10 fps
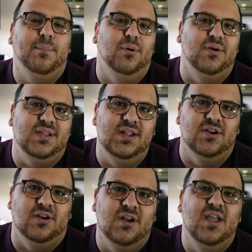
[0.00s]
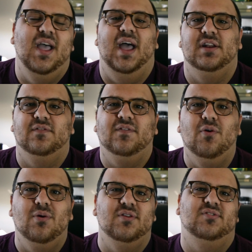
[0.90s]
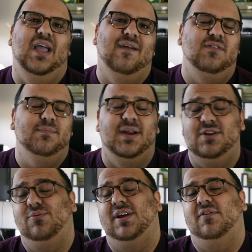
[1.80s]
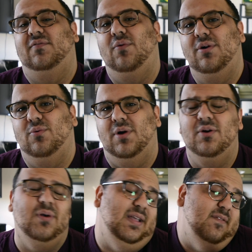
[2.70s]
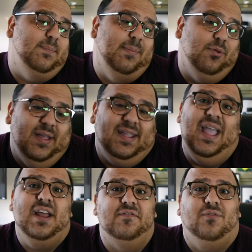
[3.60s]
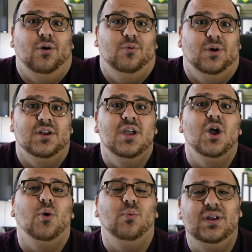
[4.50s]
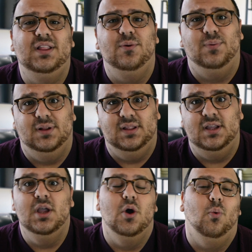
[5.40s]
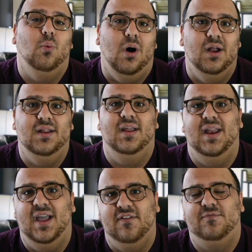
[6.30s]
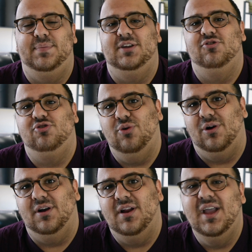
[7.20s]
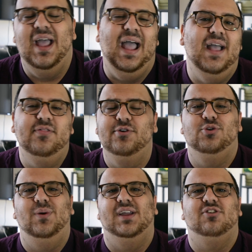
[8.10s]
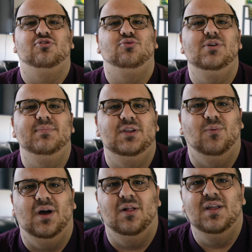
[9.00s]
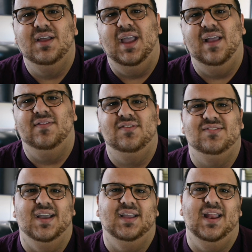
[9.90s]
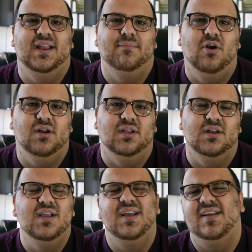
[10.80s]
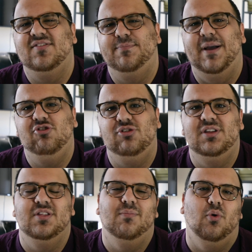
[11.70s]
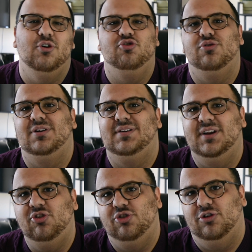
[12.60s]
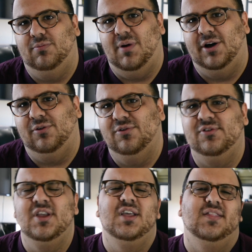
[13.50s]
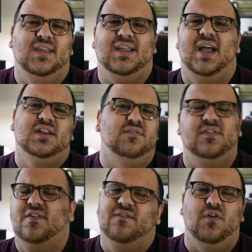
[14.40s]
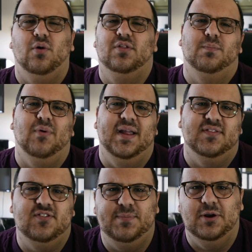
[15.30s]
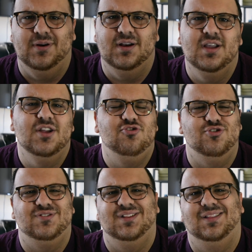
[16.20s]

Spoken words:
per year, and of course, everybody who can afford one, or even people that can afford one, really, really want an FP Journe. And they're doing extremely well in the secondhand market, especially the more traditional models that kind of evoke the brand spirit just a